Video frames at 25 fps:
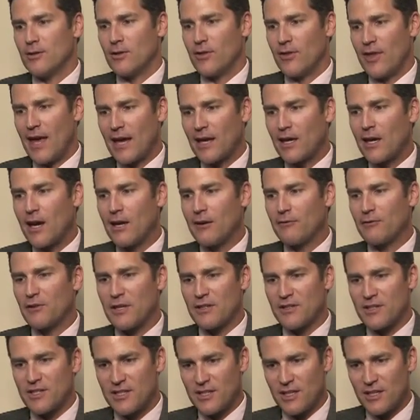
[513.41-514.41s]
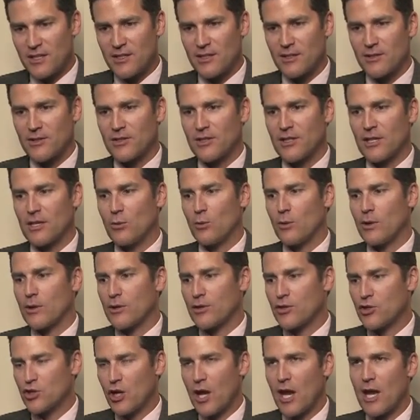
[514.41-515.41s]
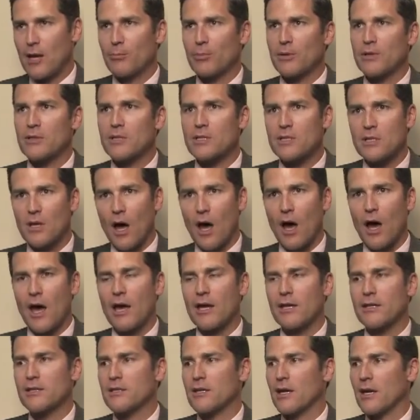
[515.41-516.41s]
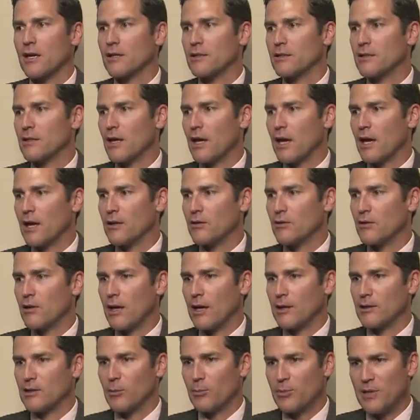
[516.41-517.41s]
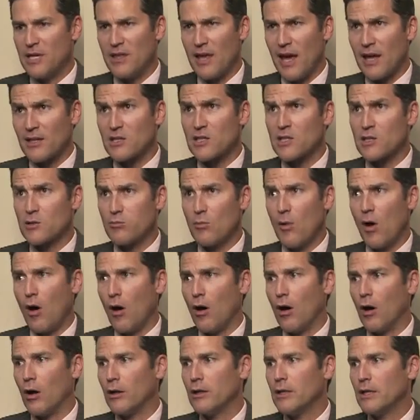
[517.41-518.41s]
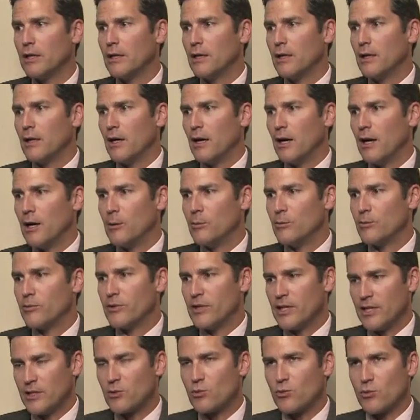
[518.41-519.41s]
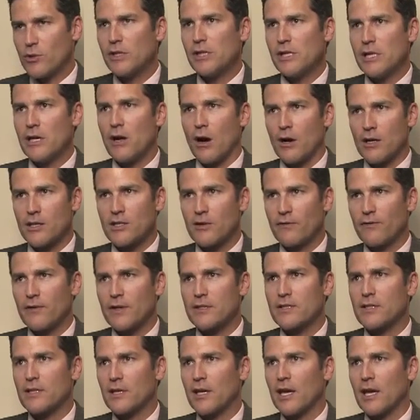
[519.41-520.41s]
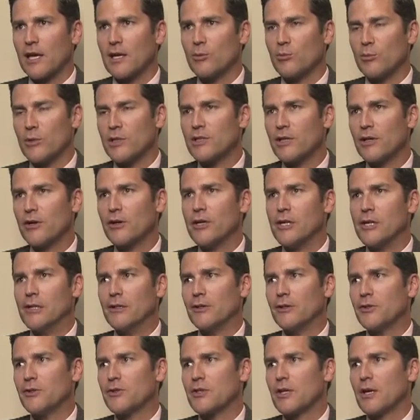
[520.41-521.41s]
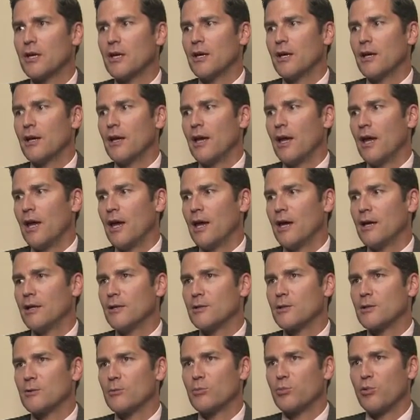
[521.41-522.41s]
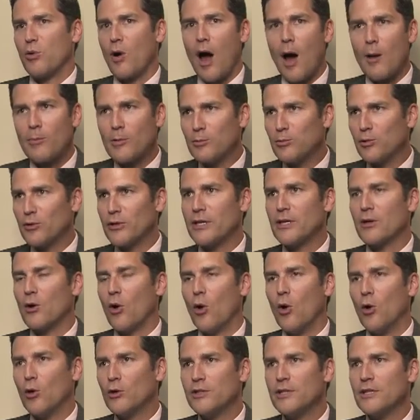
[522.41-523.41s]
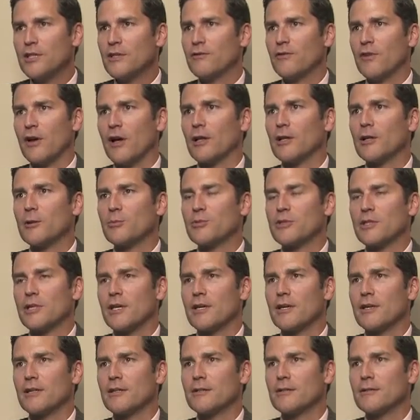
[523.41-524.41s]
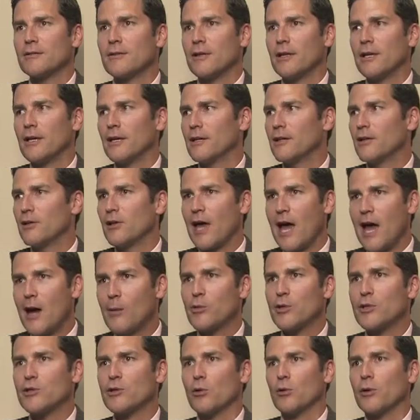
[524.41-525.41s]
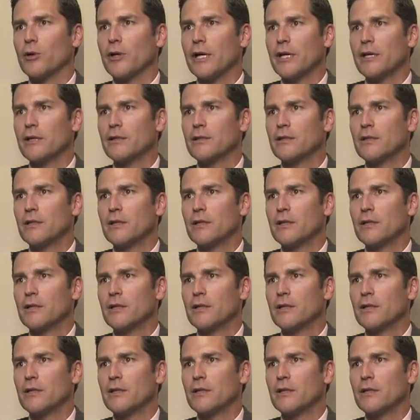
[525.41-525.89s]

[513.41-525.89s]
that kind of consistency with shape and size and to be that small, these really are sophisticated materials, and probably only developed in a laboratory.